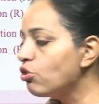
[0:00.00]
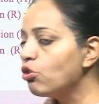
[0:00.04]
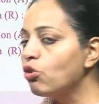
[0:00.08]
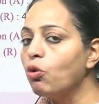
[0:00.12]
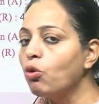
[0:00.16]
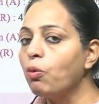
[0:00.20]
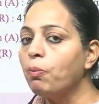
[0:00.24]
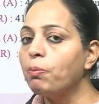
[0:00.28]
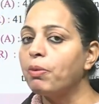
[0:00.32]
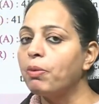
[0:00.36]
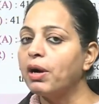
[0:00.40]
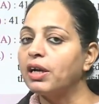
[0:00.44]

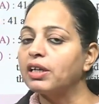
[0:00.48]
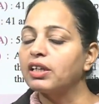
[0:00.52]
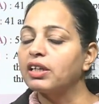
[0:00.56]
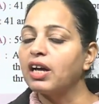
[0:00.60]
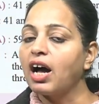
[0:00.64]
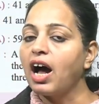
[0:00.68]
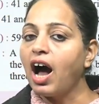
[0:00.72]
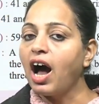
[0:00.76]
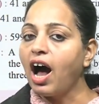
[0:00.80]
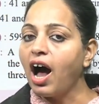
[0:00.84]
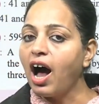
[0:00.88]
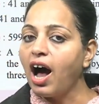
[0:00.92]
true
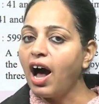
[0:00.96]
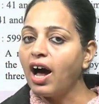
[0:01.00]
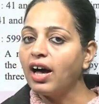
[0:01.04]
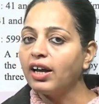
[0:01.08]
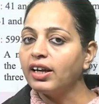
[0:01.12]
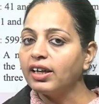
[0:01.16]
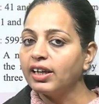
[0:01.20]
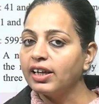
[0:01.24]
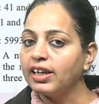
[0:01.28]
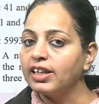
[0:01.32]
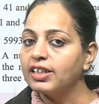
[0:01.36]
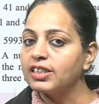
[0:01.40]
but
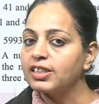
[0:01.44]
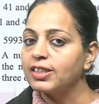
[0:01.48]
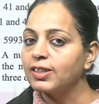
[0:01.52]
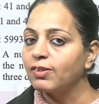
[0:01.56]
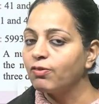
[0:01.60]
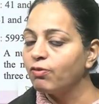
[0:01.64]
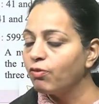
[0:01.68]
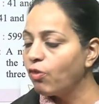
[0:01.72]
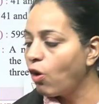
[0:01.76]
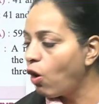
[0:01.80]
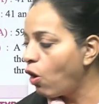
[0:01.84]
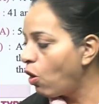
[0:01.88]
R is
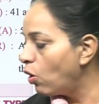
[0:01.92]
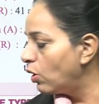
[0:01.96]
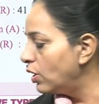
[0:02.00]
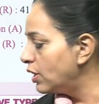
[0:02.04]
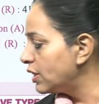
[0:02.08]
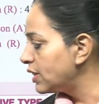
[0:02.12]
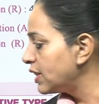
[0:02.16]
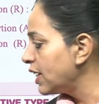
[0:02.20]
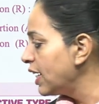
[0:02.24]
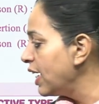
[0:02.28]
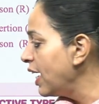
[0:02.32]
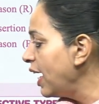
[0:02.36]

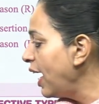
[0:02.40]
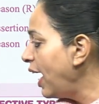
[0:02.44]
false.